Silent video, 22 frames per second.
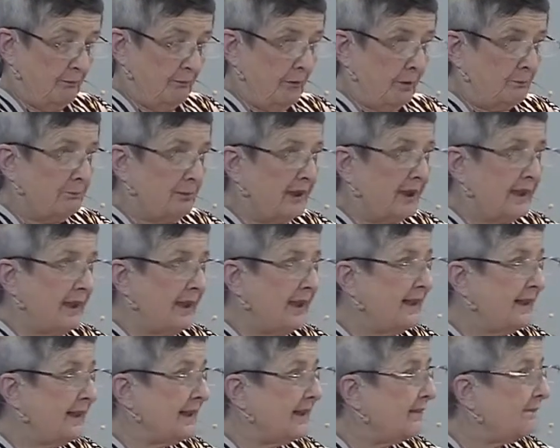But he
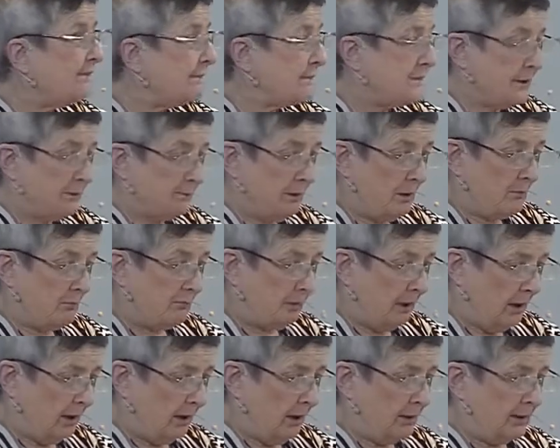gives them a
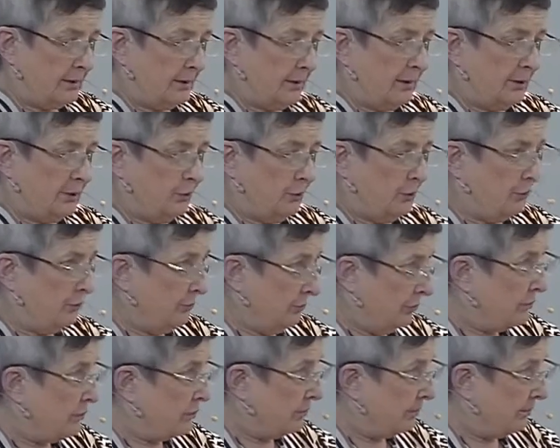bond, a
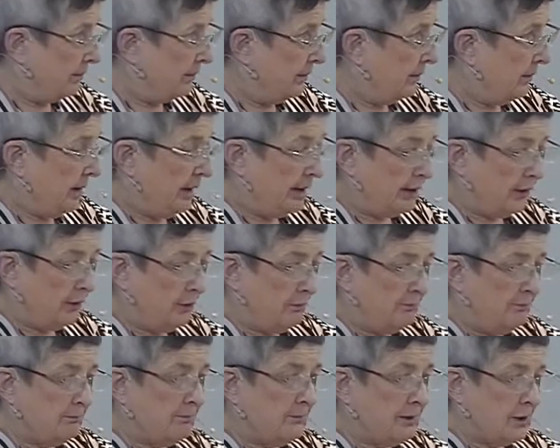group, a
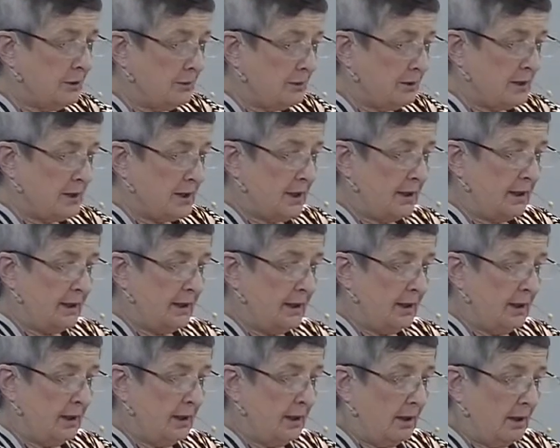community
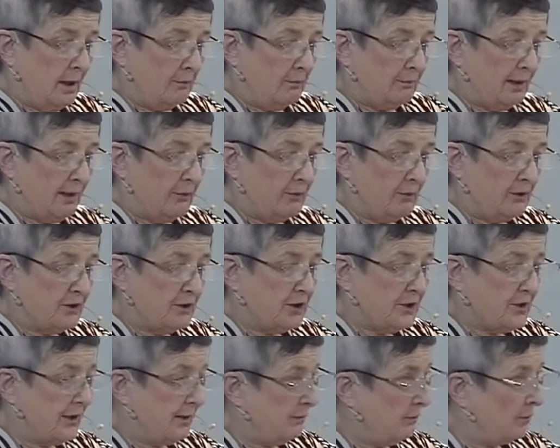by which
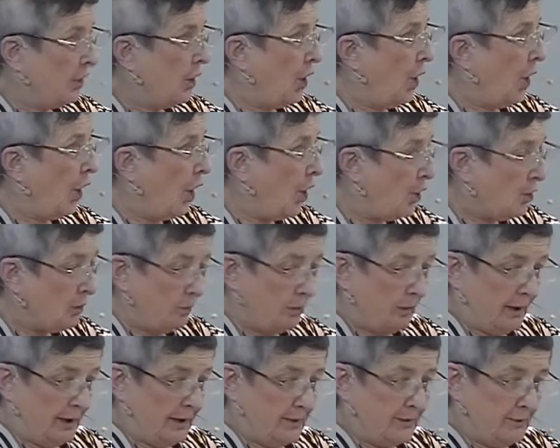they would
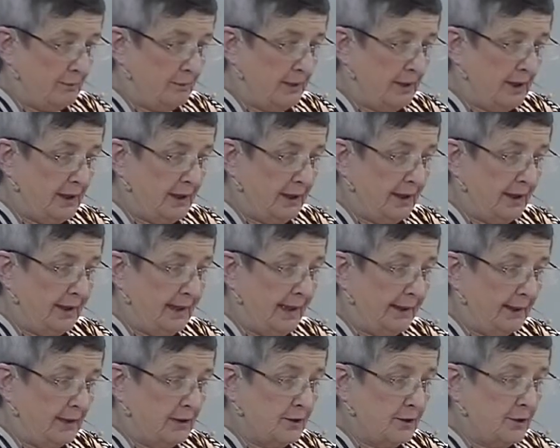always be
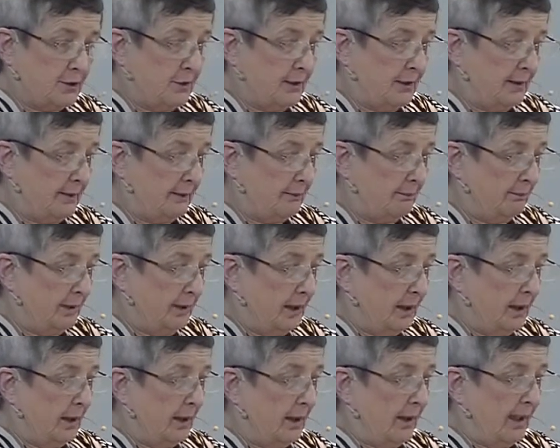connected to him
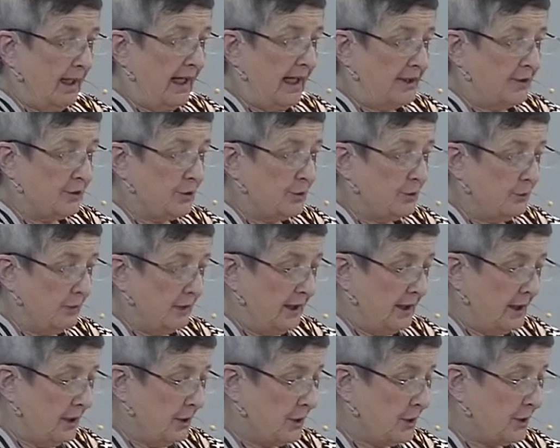and to
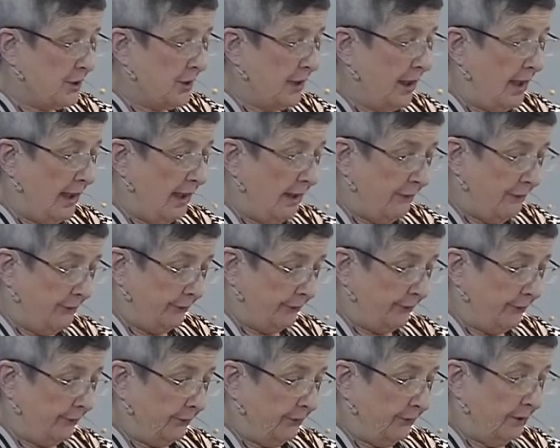each
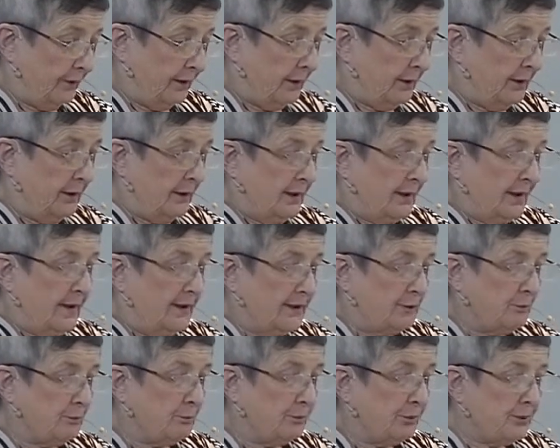other in
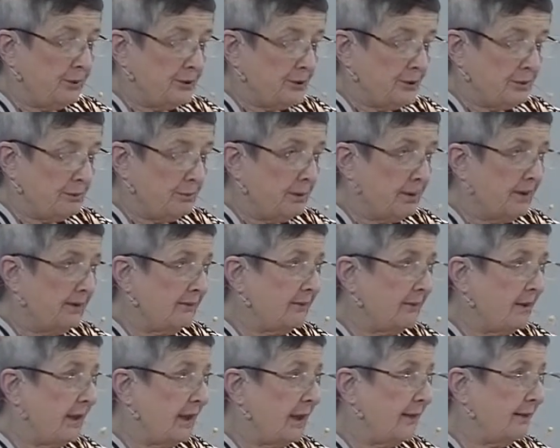the principle of
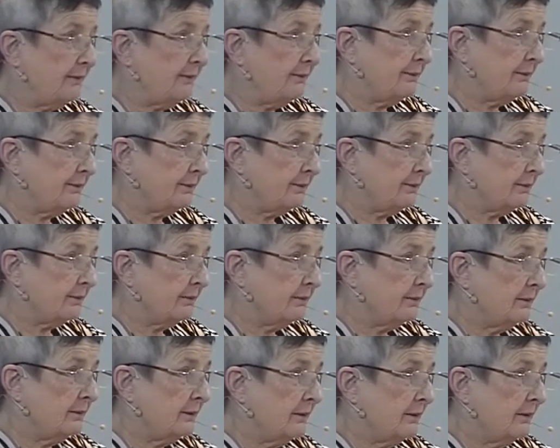love
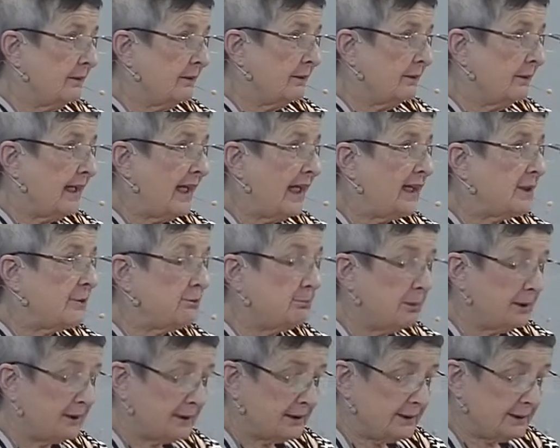and
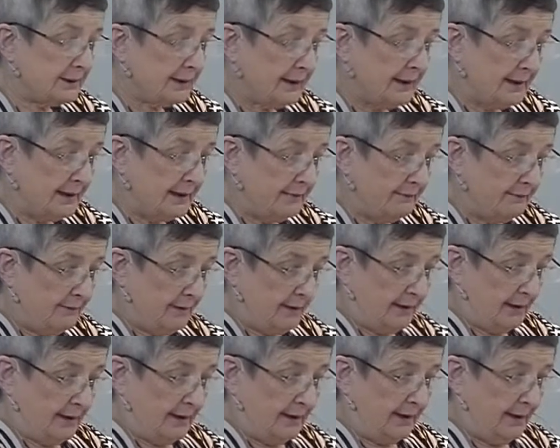
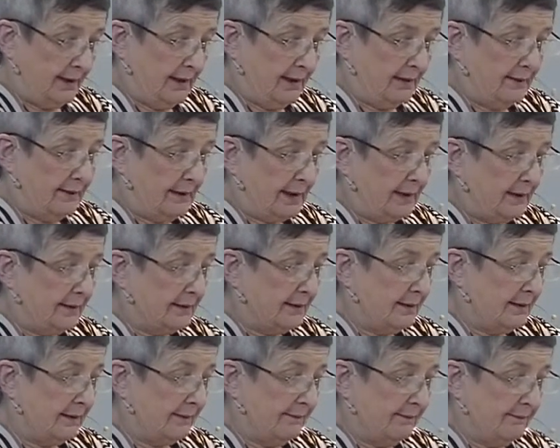believing in that
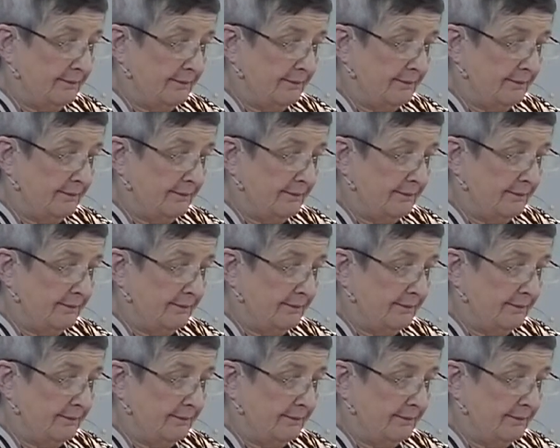love.